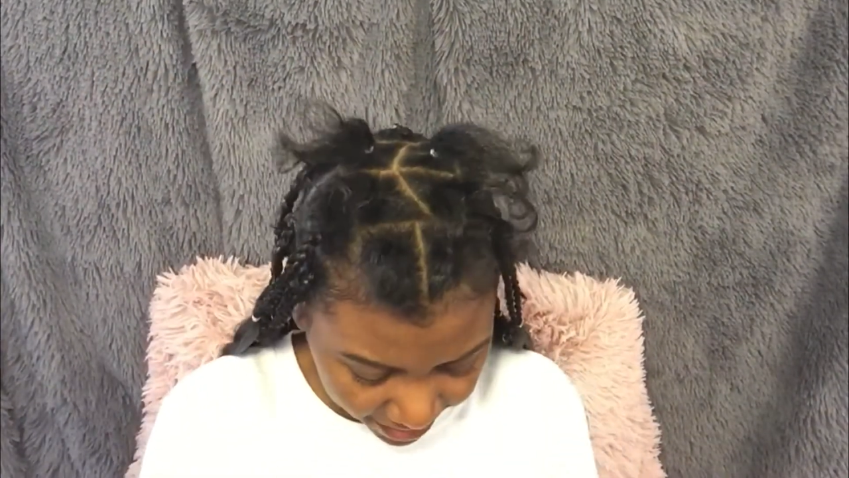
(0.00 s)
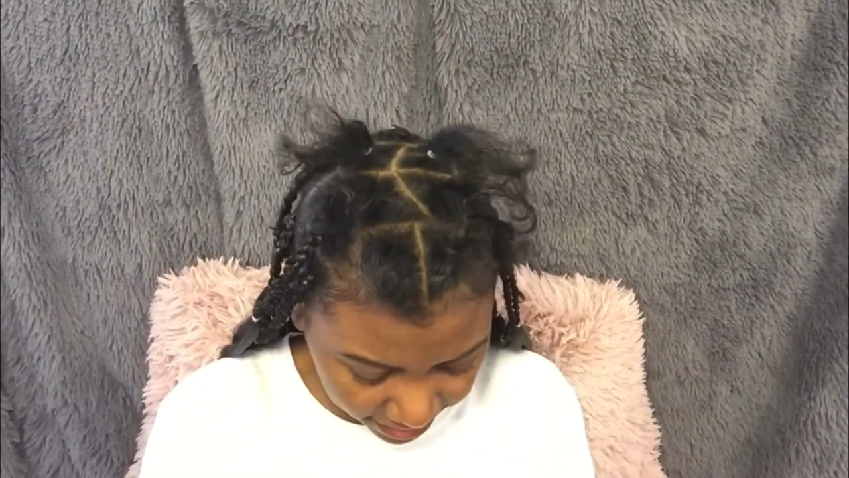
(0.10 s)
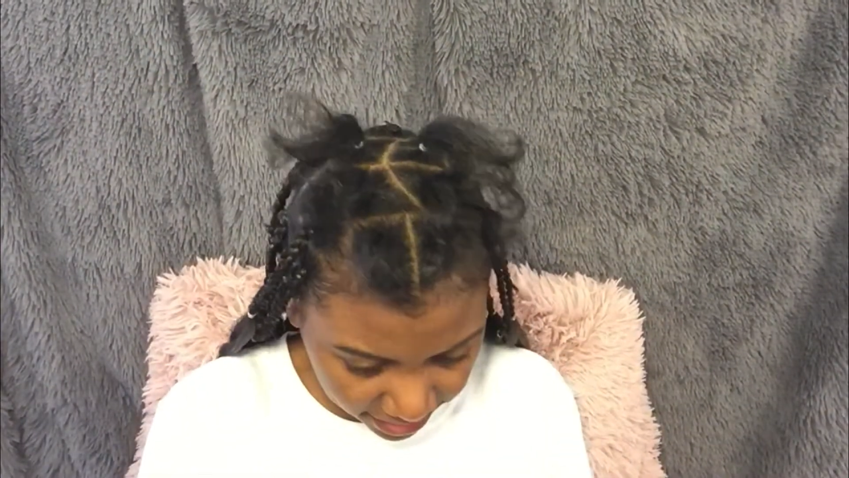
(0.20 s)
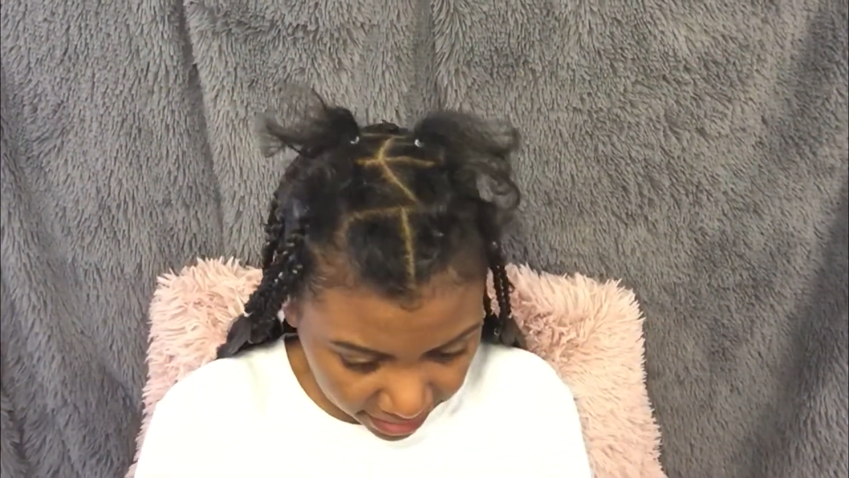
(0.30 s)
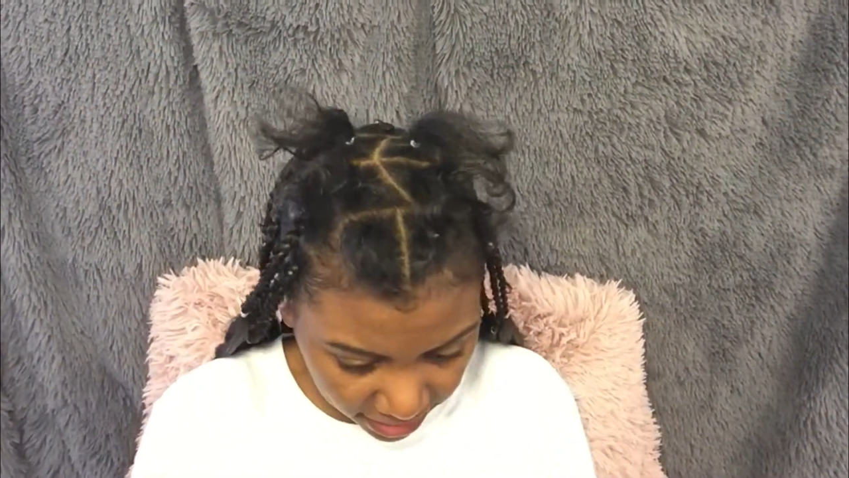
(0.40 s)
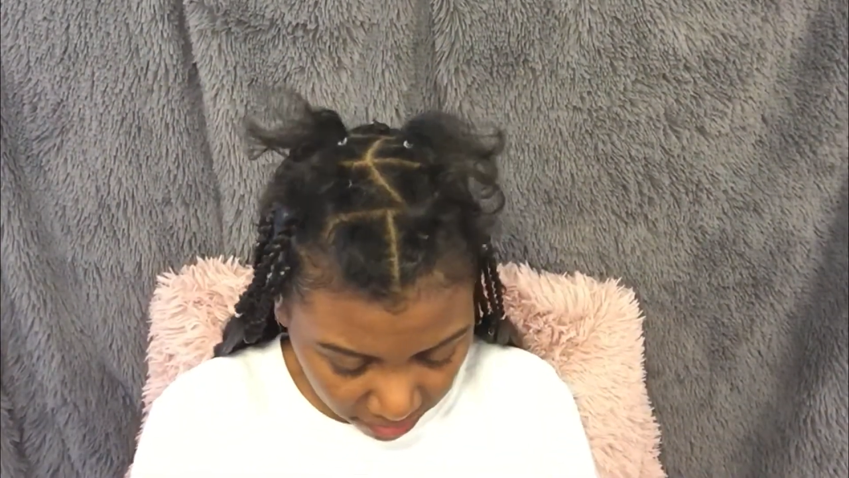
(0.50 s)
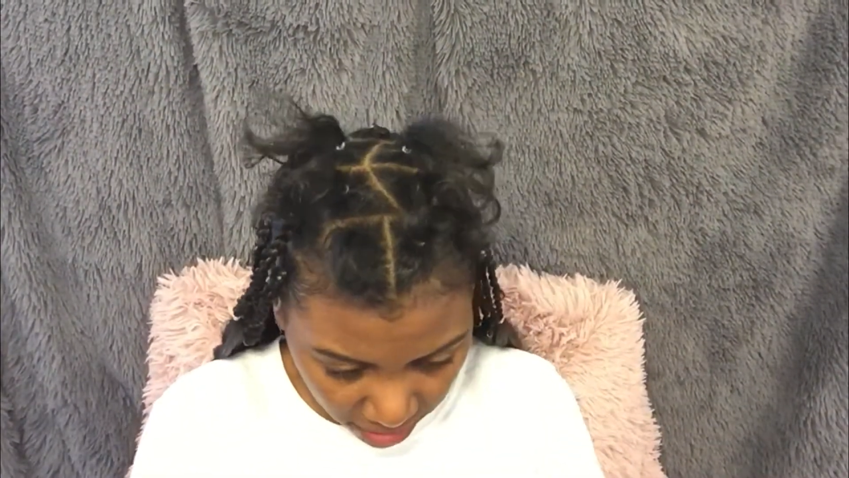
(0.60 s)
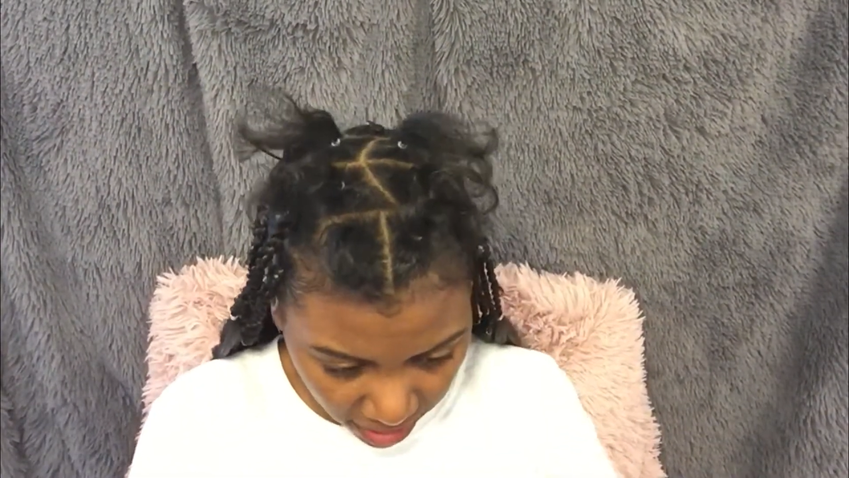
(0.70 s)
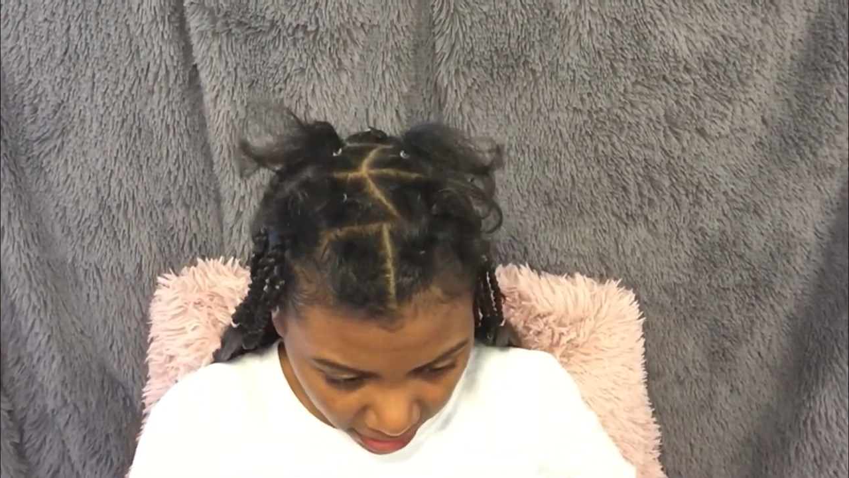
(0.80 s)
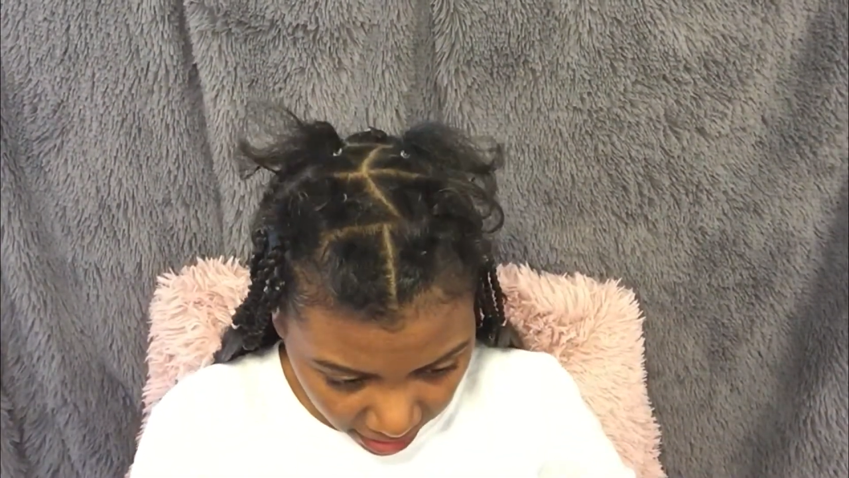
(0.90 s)
is get
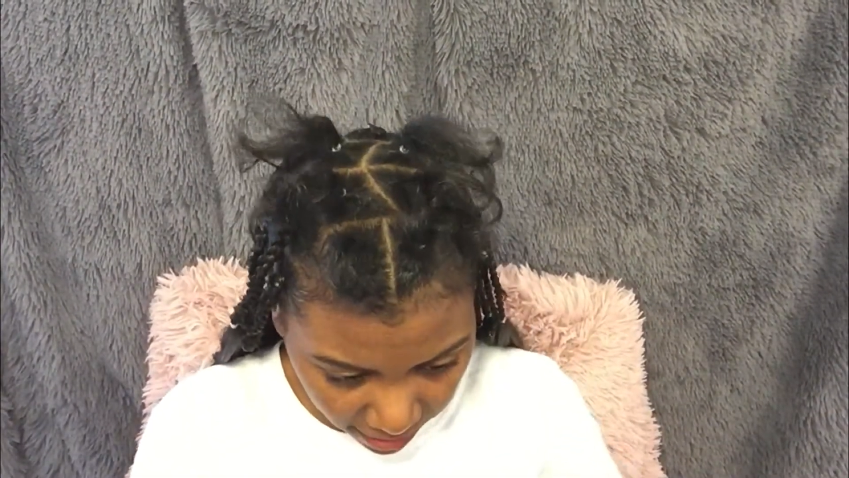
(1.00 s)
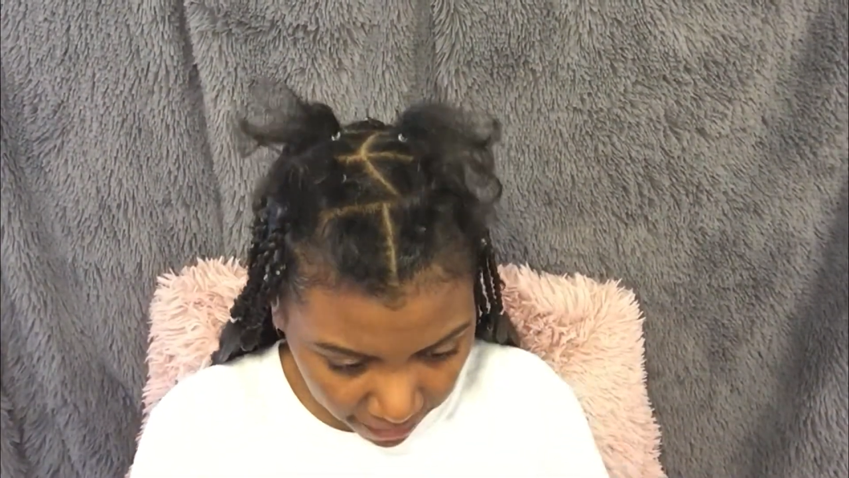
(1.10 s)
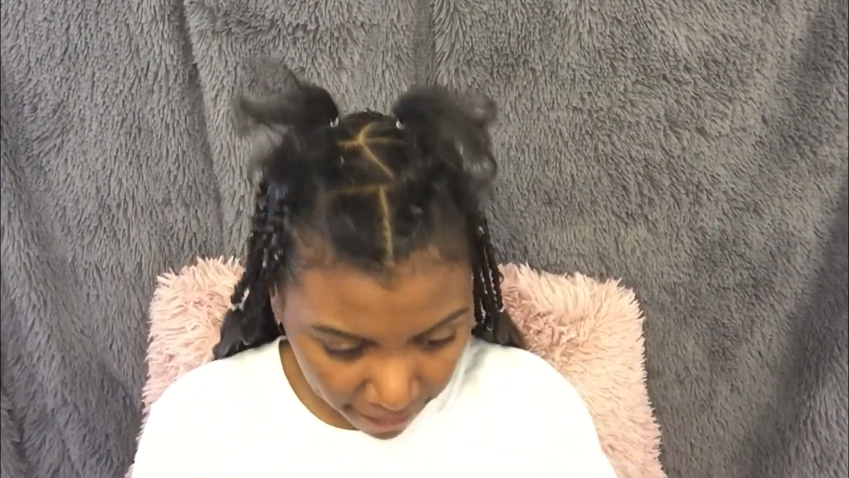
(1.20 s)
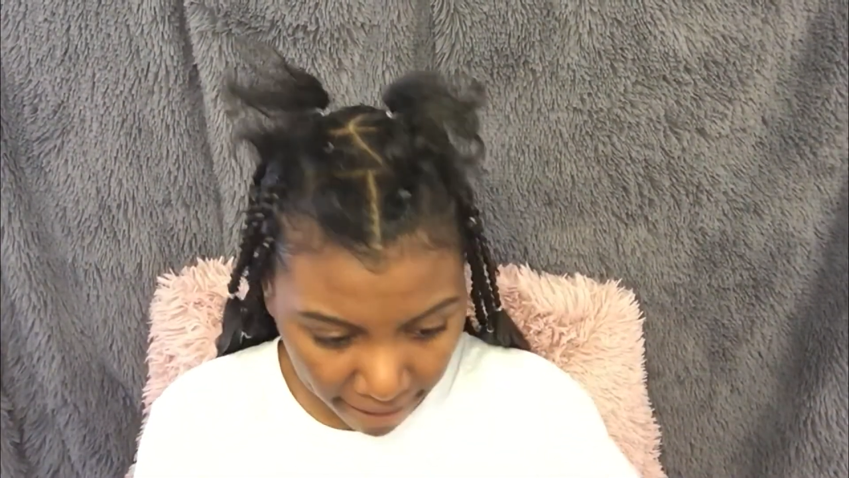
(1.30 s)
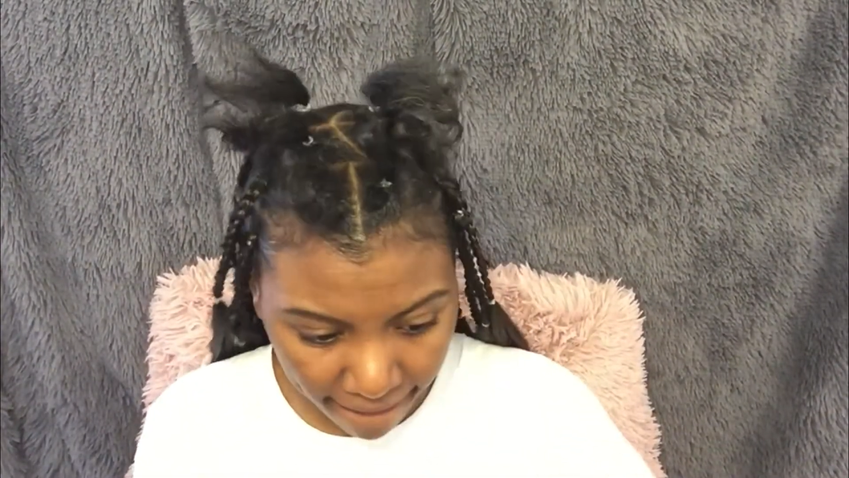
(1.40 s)
my hair.